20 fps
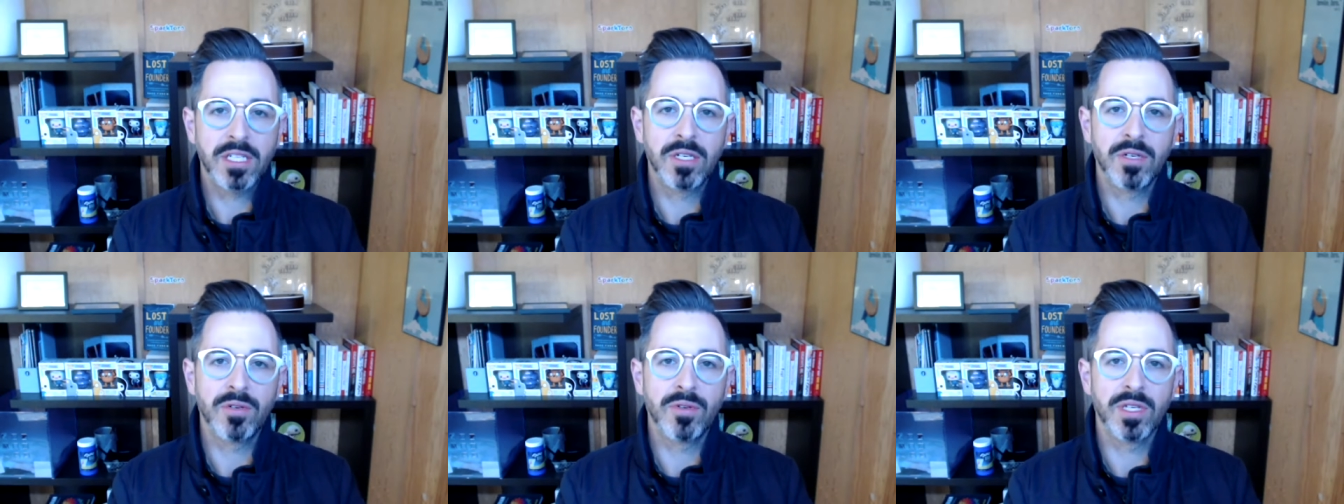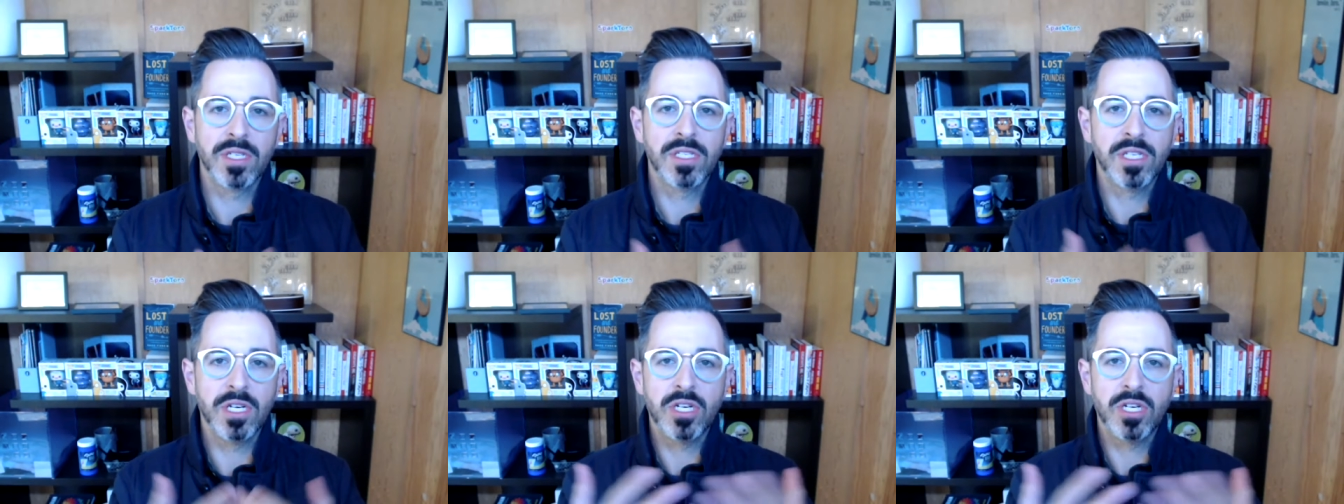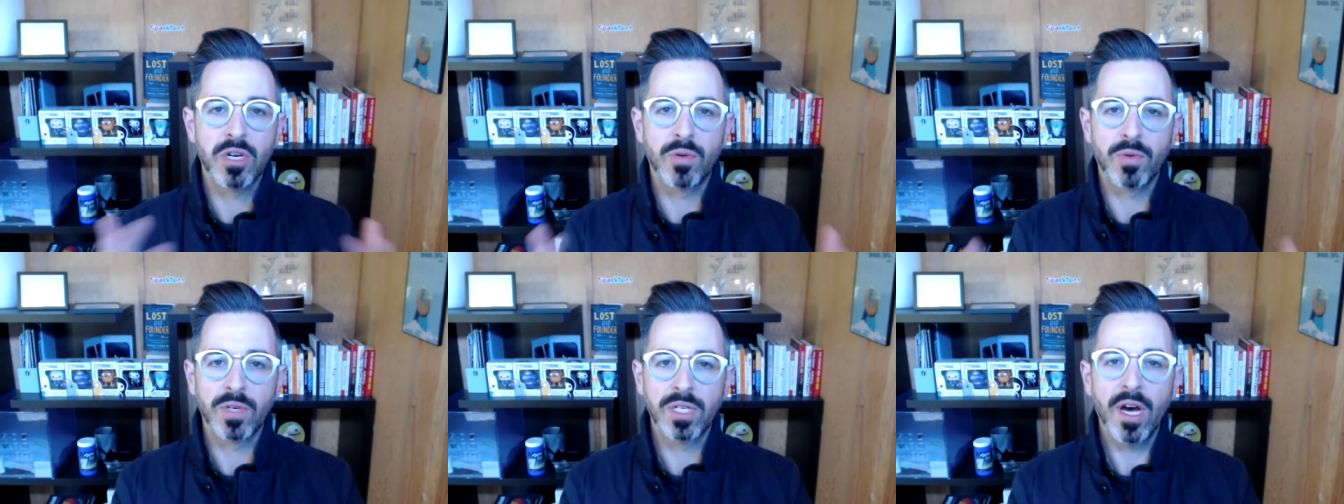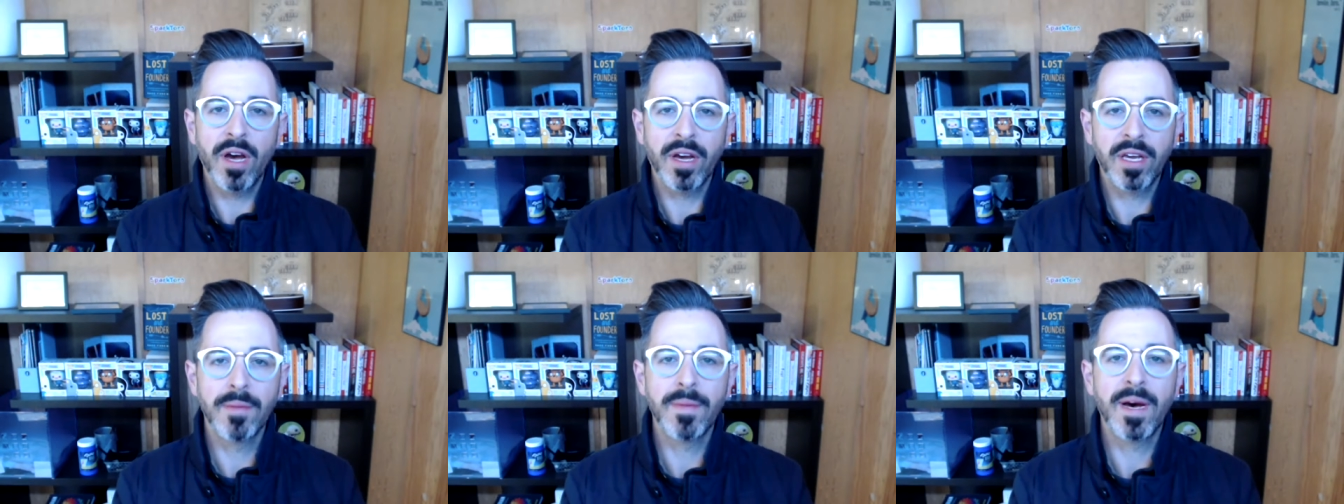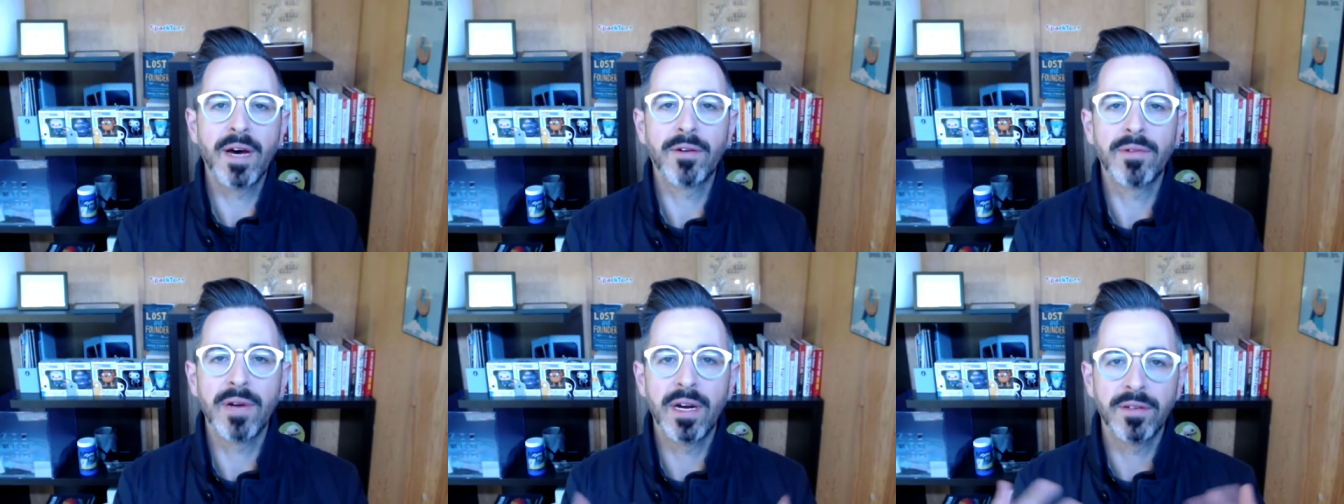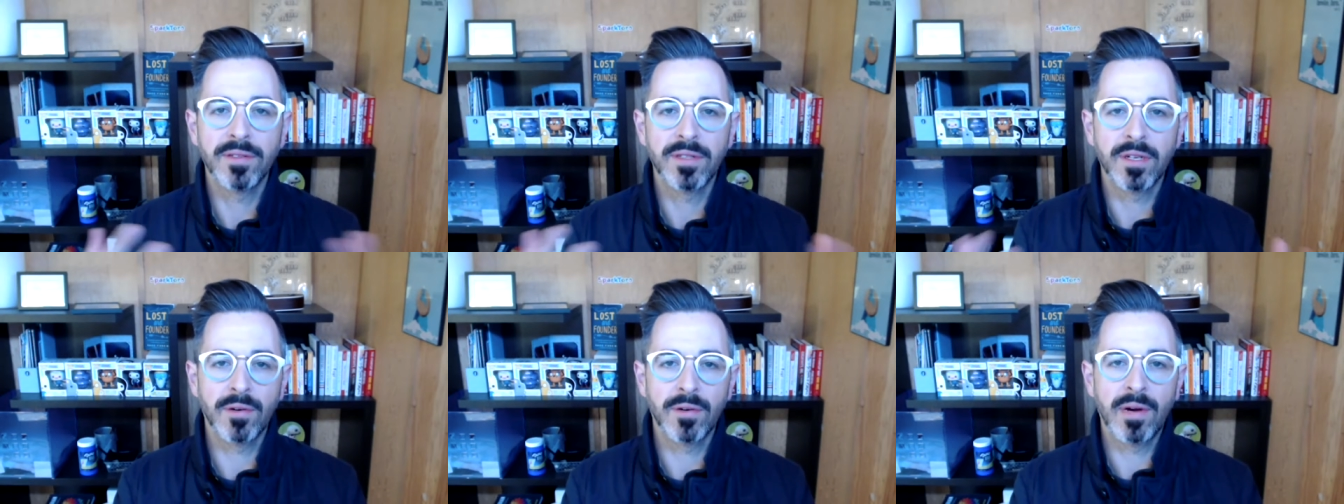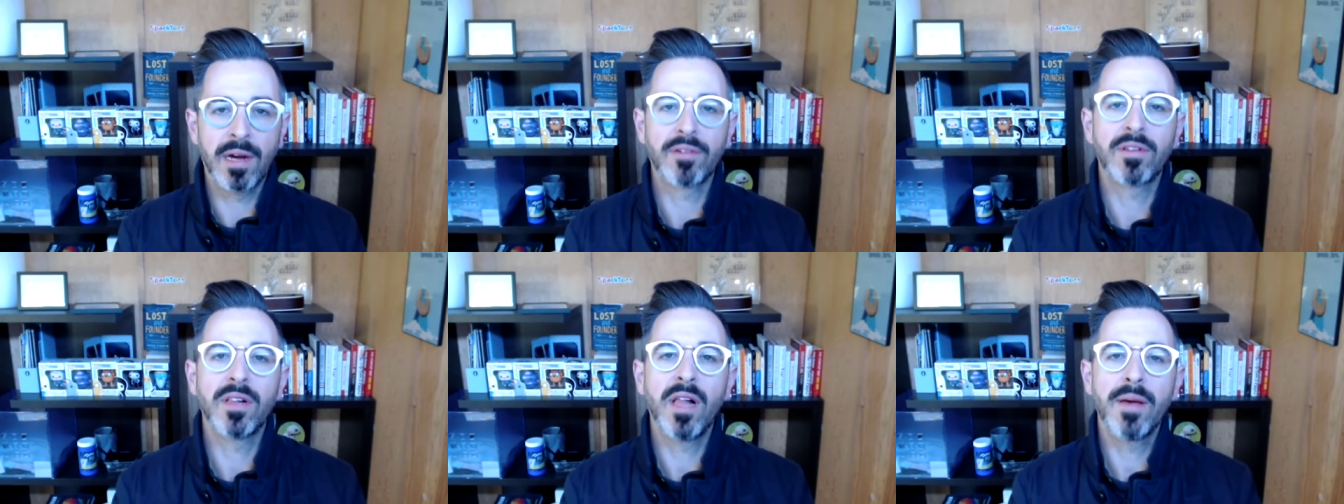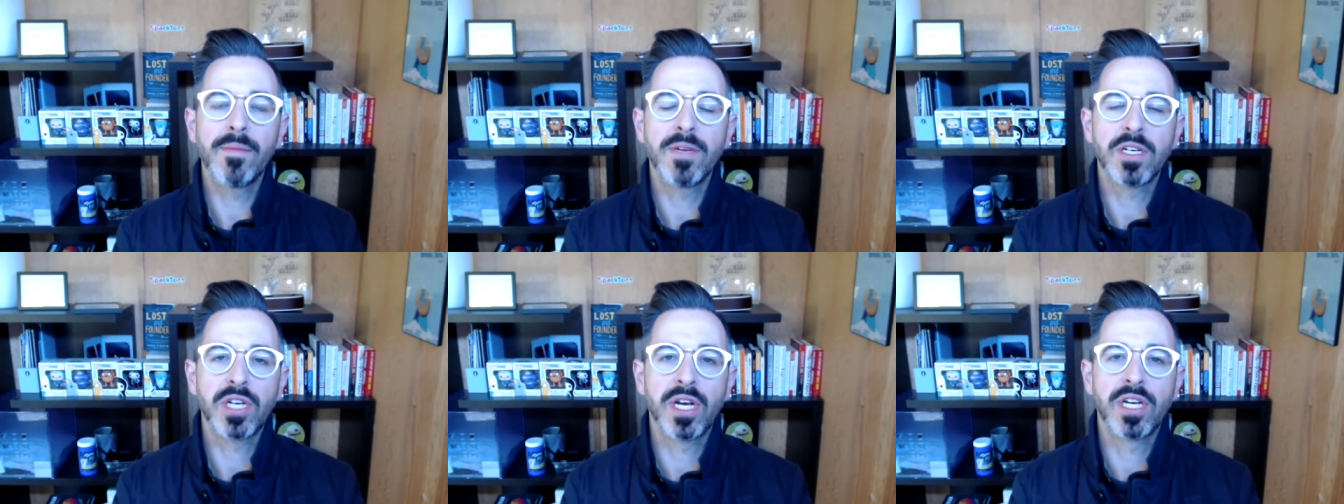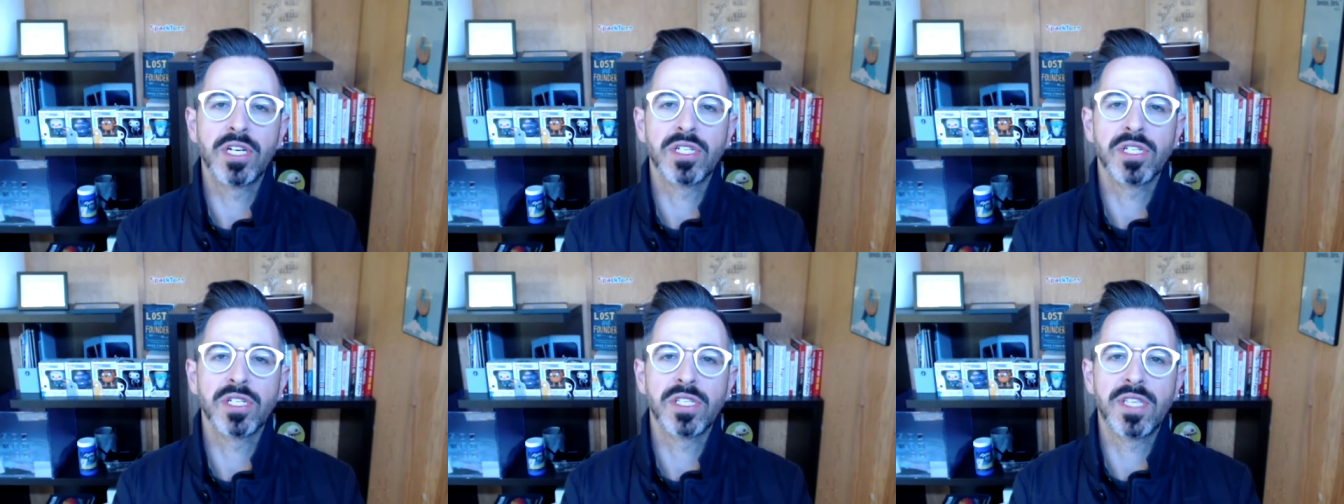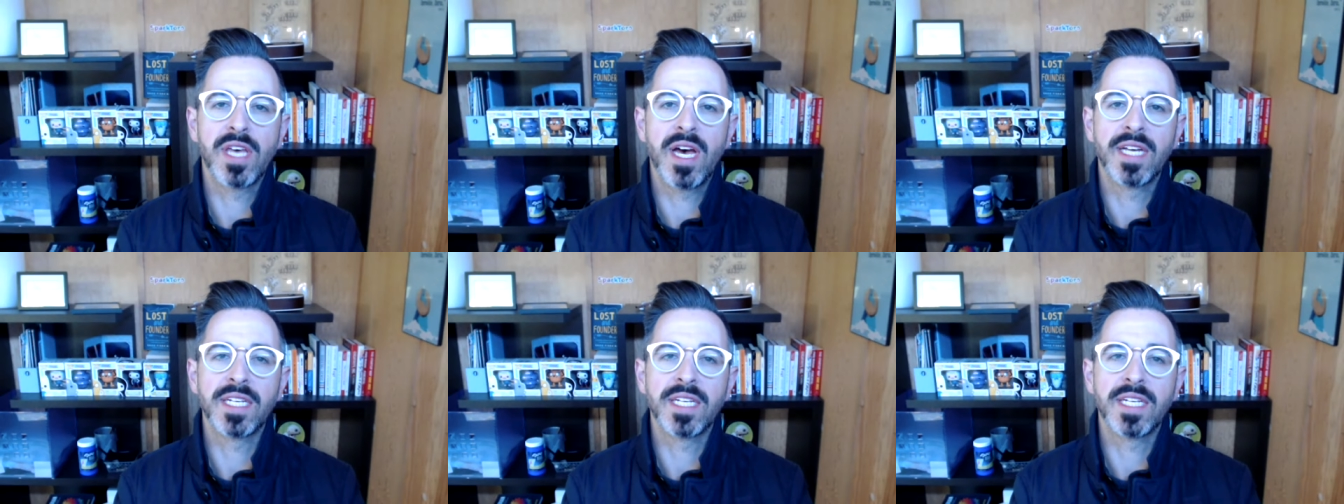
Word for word: to this issue we're talking about around around climate change is that